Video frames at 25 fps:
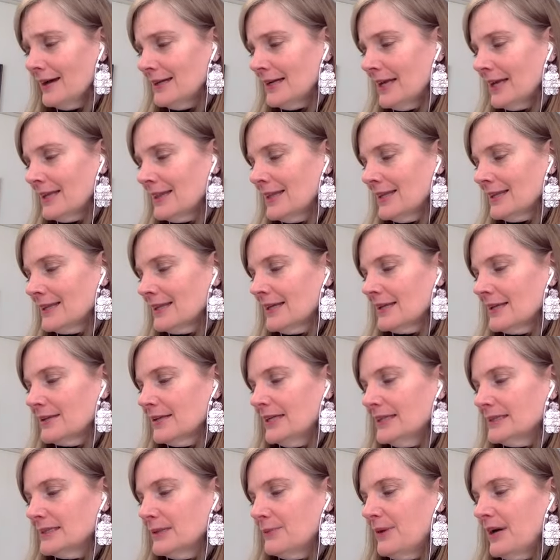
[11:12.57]
And I think that
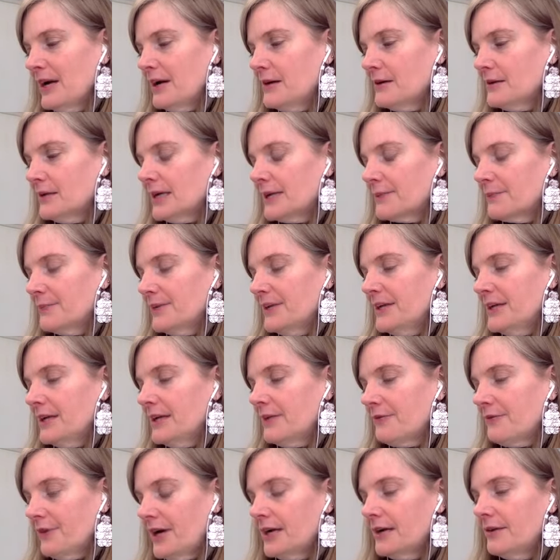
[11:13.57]
less about like being
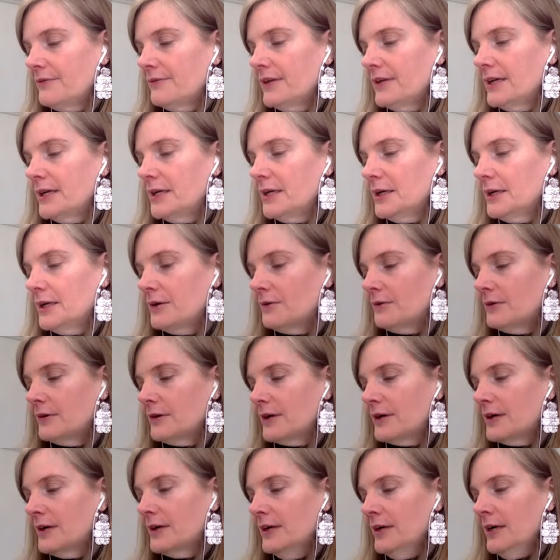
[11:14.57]
afraid of it
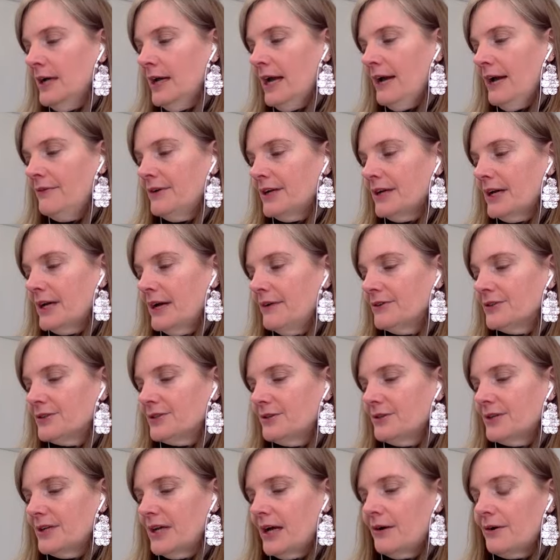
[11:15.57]
or having to have a
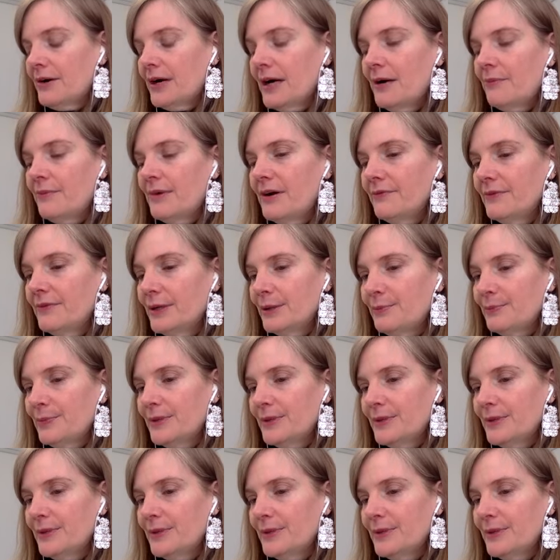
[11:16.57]
certain outcome of it,